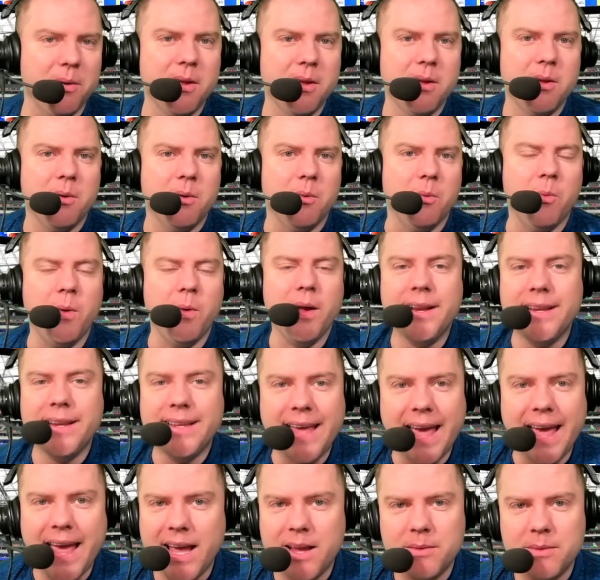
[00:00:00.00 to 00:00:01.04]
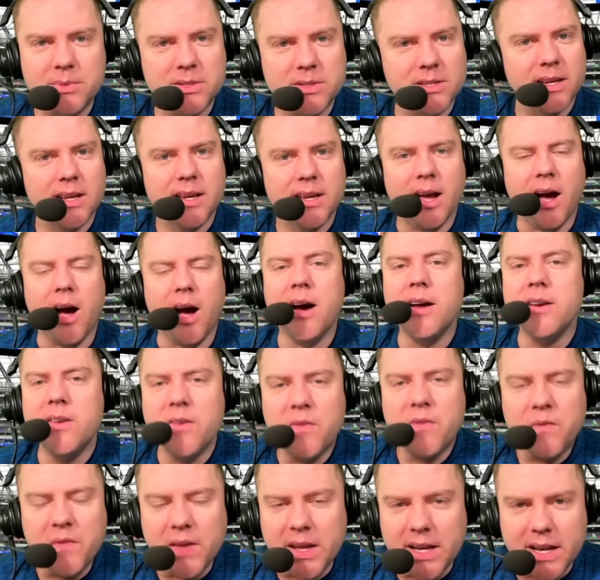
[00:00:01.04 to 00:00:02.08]
win games,
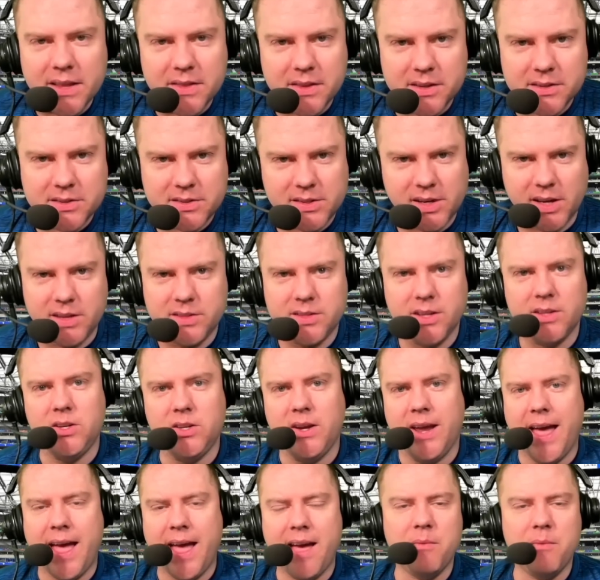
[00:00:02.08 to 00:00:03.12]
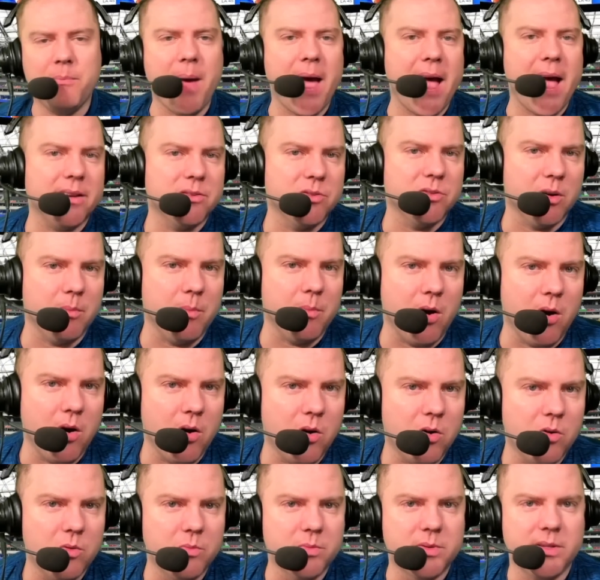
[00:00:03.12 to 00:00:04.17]
undefeated this season. You have Patrick
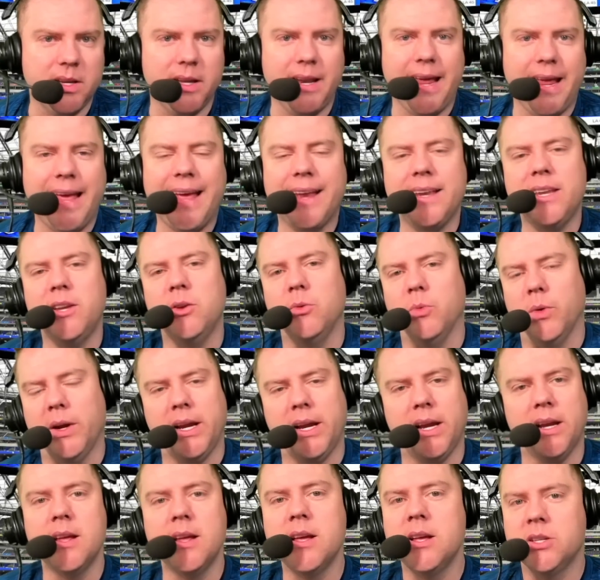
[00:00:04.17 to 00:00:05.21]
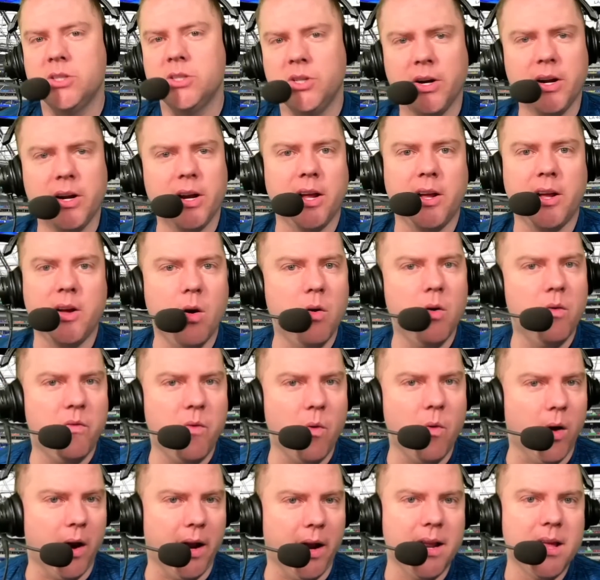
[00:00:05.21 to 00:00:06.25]
Mahomes and Andy Reid, so you're going to go
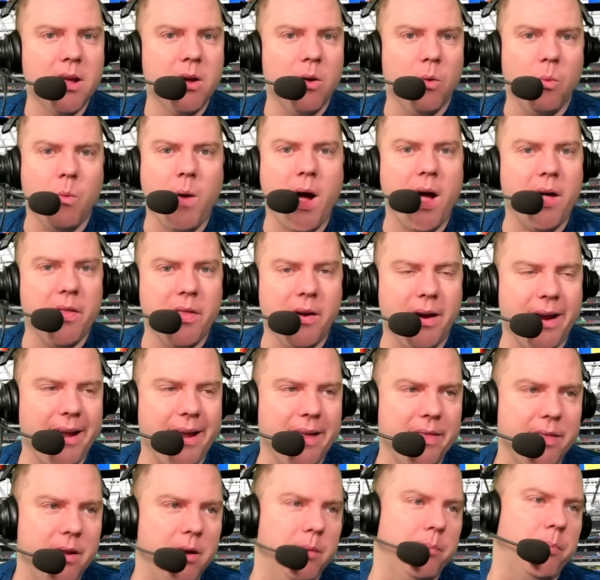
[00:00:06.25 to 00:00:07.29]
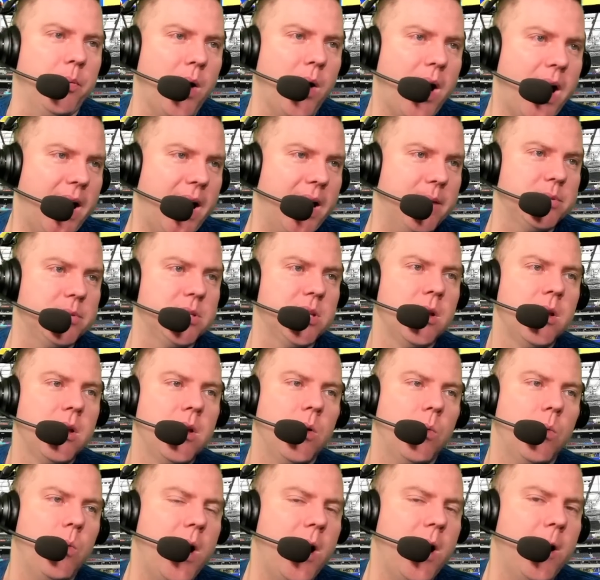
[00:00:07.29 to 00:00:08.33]
for it while they're in their primes.
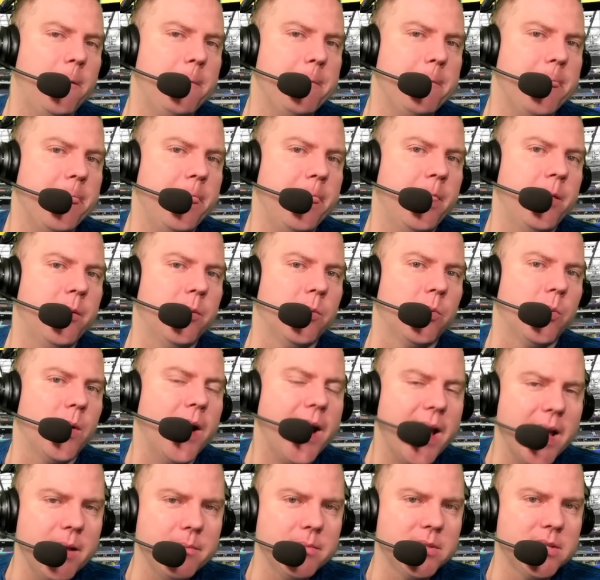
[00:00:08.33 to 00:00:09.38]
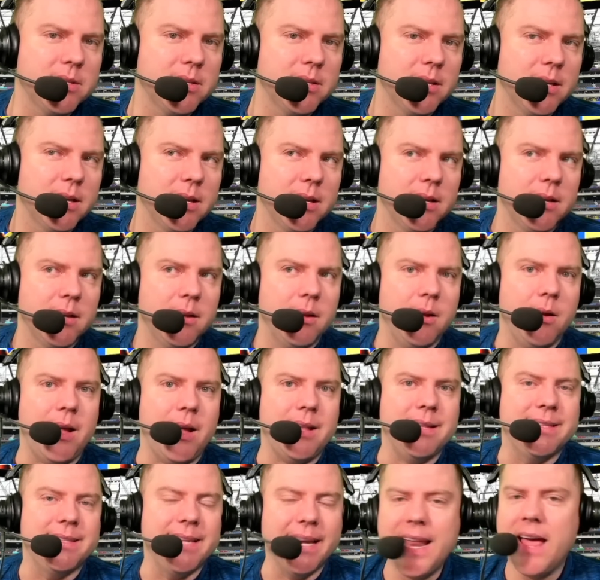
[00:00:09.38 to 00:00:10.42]
Well, the Rams
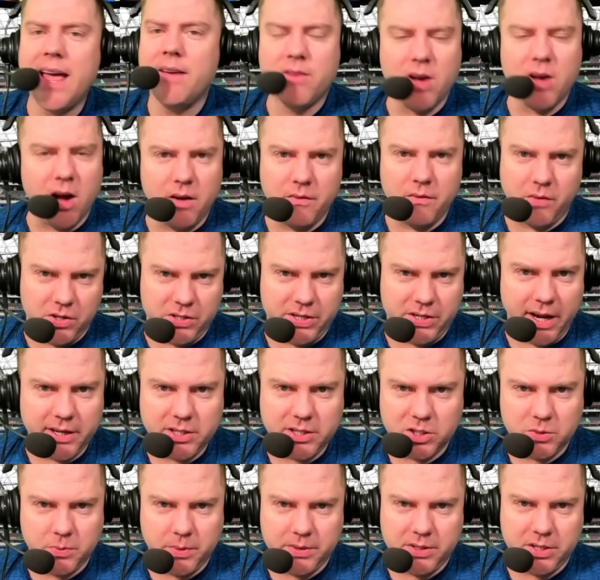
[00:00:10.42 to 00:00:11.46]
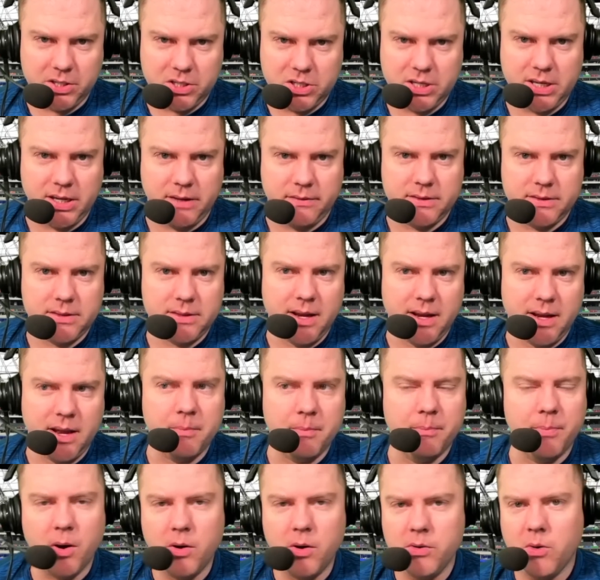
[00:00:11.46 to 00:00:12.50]
did have conversations with the Chiefs, and
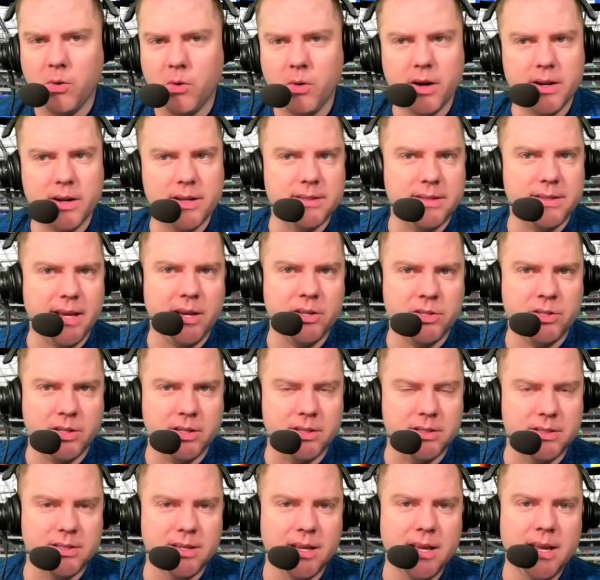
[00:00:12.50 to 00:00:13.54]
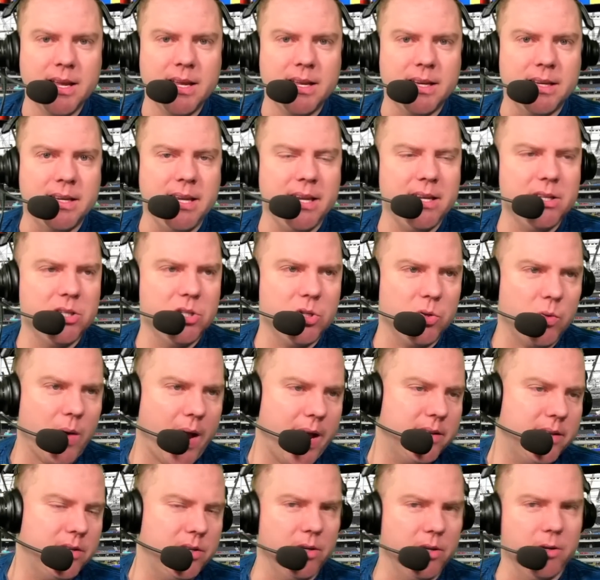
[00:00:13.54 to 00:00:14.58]
both organizations did try
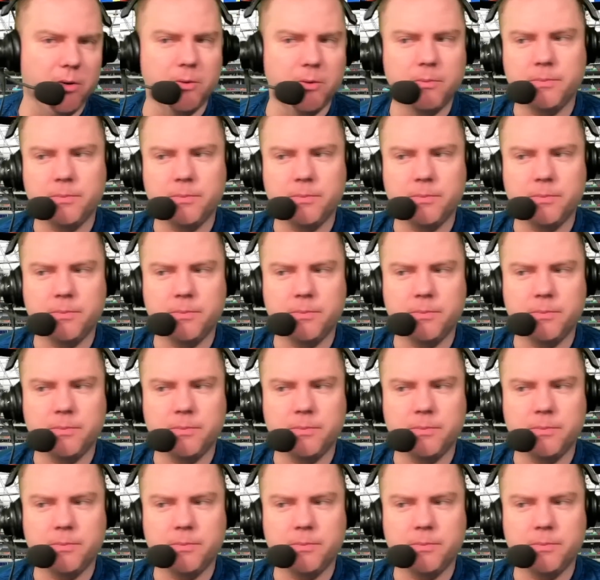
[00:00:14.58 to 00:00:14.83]
to